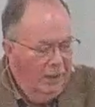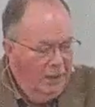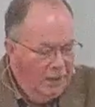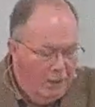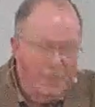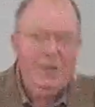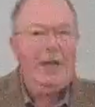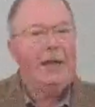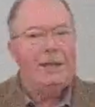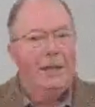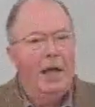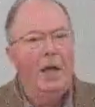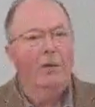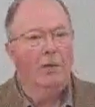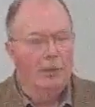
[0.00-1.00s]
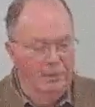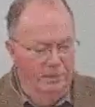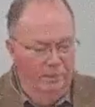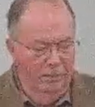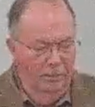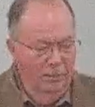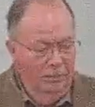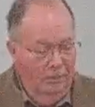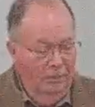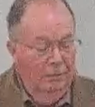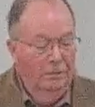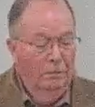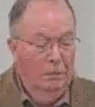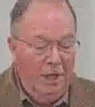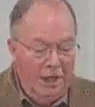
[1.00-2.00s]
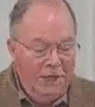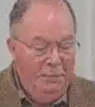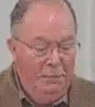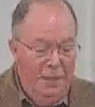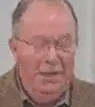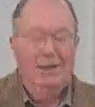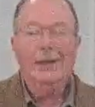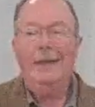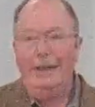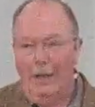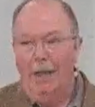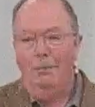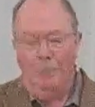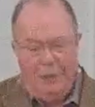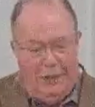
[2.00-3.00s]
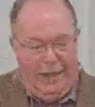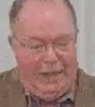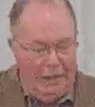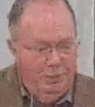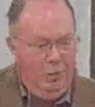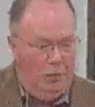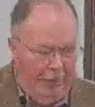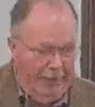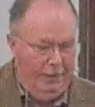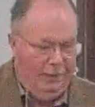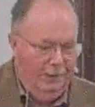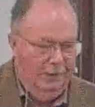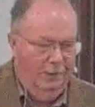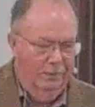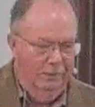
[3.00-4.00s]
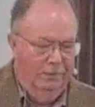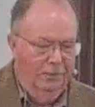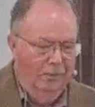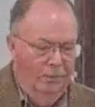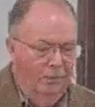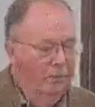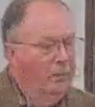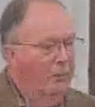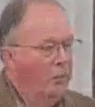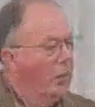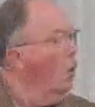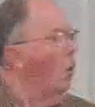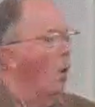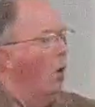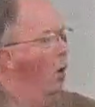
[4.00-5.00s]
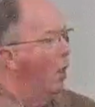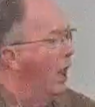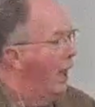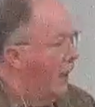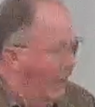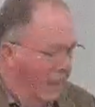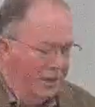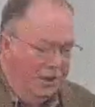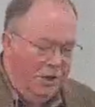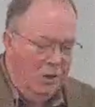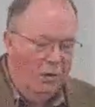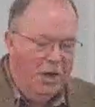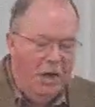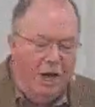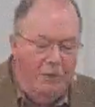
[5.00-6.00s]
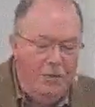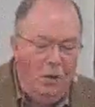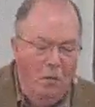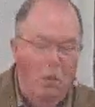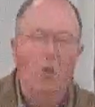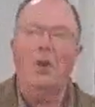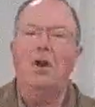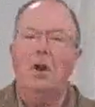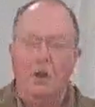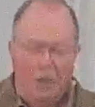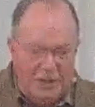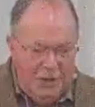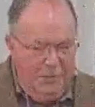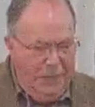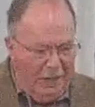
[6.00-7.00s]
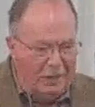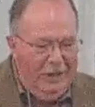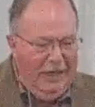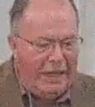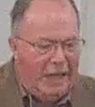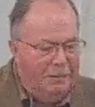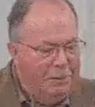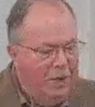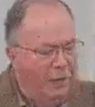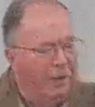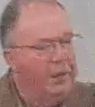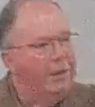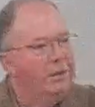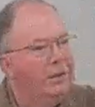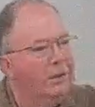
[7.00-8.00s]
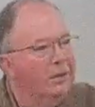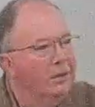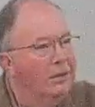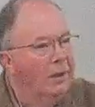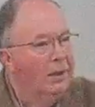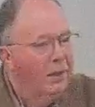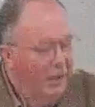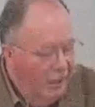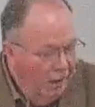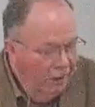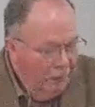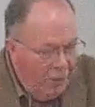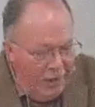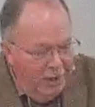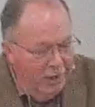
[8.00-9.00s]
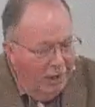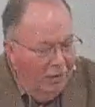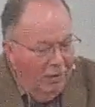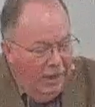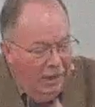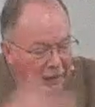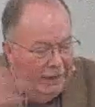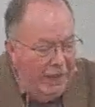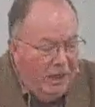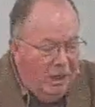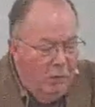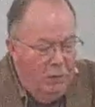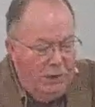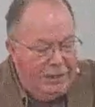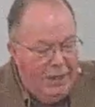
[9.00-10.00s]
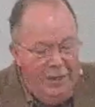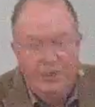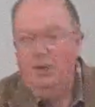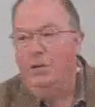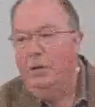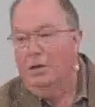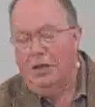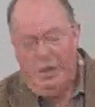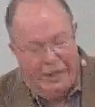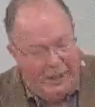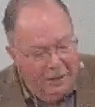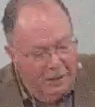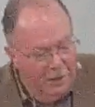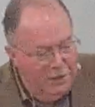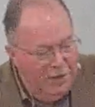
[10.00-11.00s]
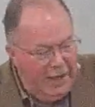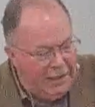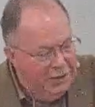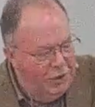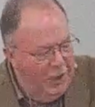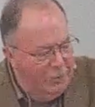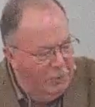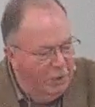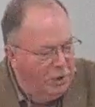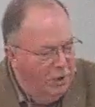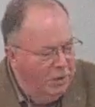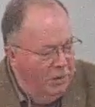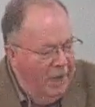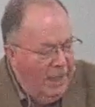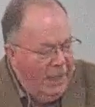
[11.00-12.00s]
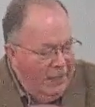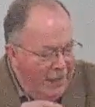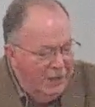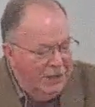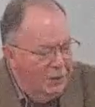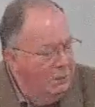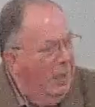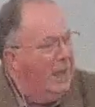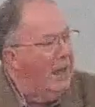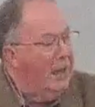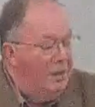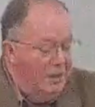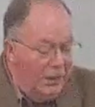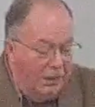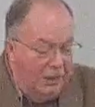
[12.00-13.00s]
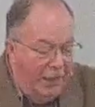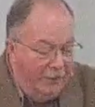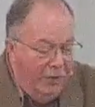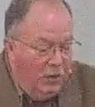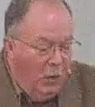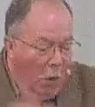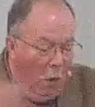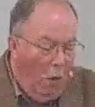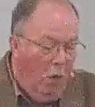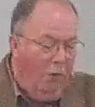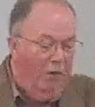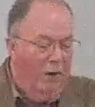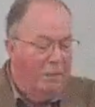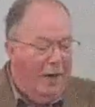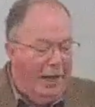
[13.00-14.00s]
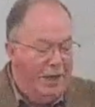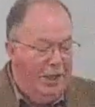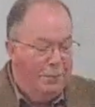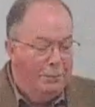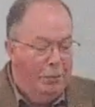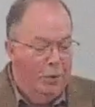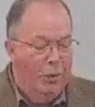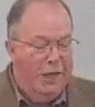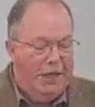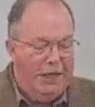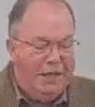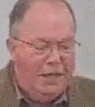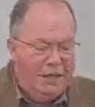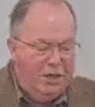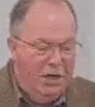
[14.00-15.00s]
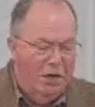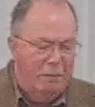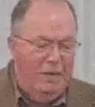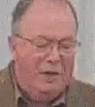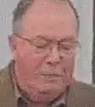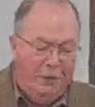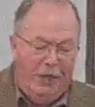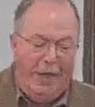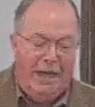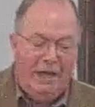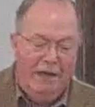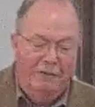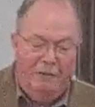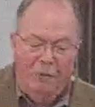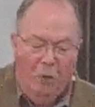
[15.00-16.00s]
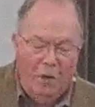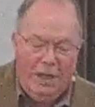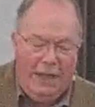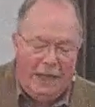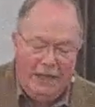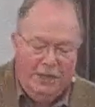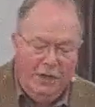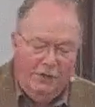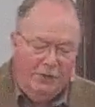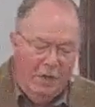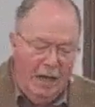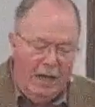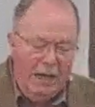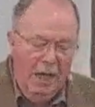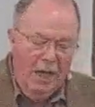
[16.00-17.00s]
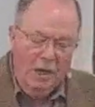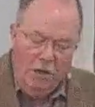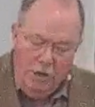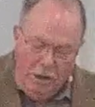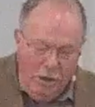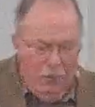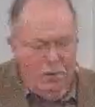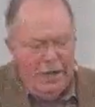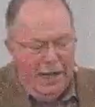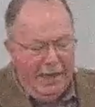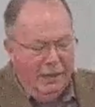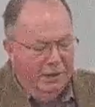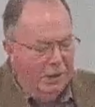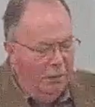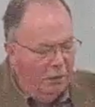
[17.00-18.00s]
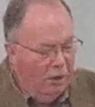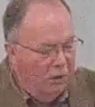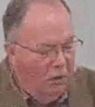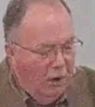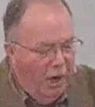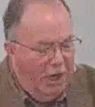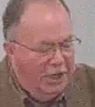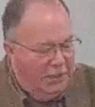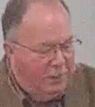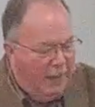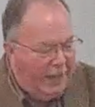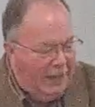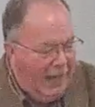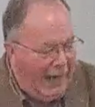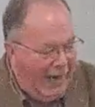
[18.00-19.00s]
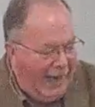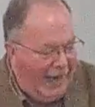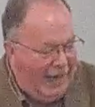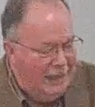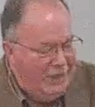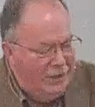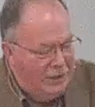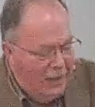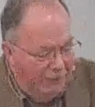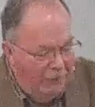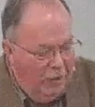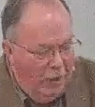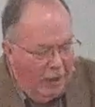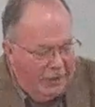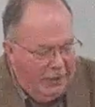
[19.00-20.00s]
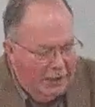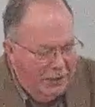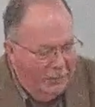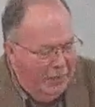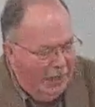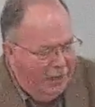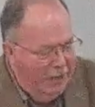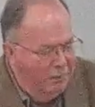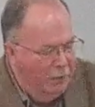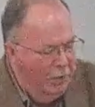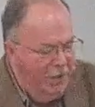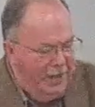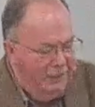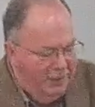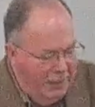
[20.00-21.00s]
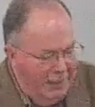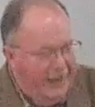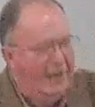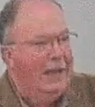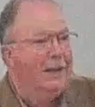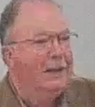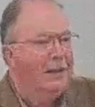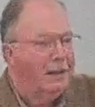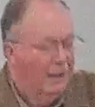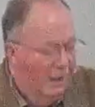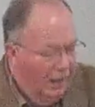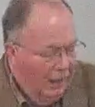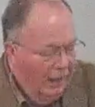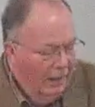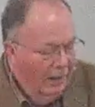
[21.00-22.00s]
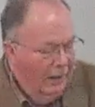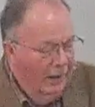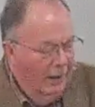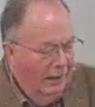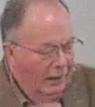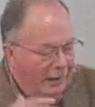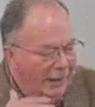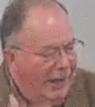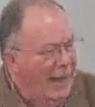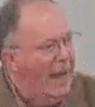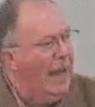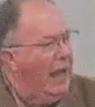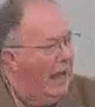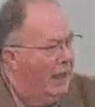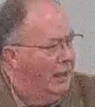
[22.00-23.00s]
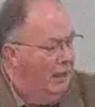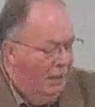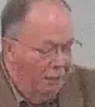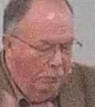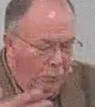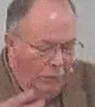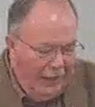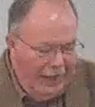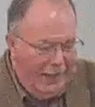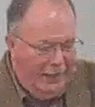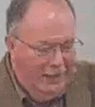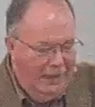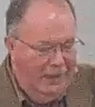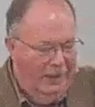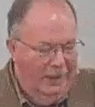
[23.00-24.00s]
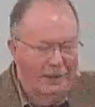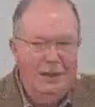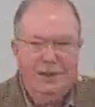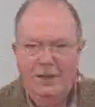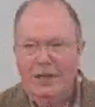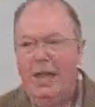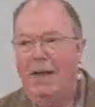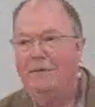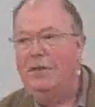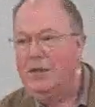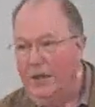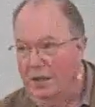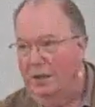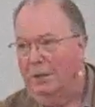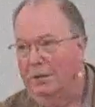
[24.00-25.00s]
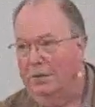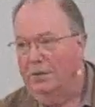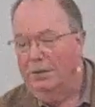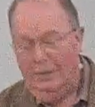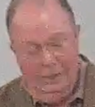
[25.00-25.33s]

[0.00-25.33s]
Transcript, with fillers: So it's not the hour, but it's building up to that point. The whole history of the world is building up to it. Peter later will tell the Jewish leaders in Acts chapter 2 this man delivered over by the predetermined plan and foreknowledge of God, you nailed to a cross by the hands of godless men and put him to death. God planned it to save sinners,